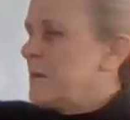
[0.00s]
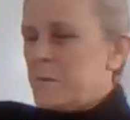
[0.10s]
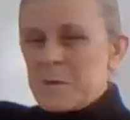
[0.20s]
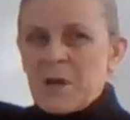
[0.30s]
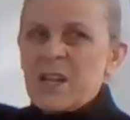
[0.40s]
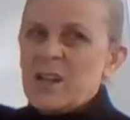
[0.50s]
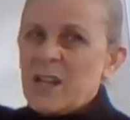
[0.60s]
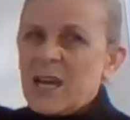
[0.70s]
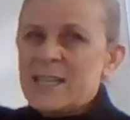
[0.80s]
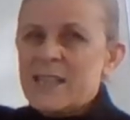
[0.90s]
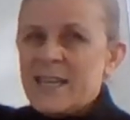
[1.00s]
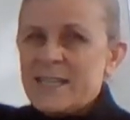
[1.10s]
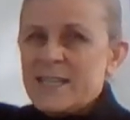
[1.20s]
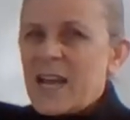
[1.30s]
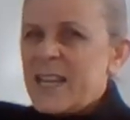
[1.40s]
we might not like
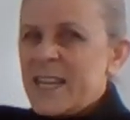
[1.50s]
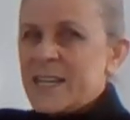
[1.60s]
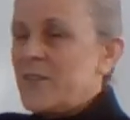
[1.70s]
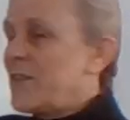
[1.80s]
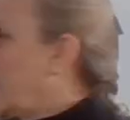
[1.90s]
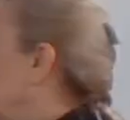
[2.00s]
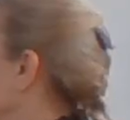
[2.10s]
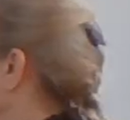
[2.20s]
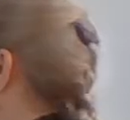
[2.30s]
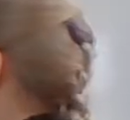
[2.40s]
that negative a half, so we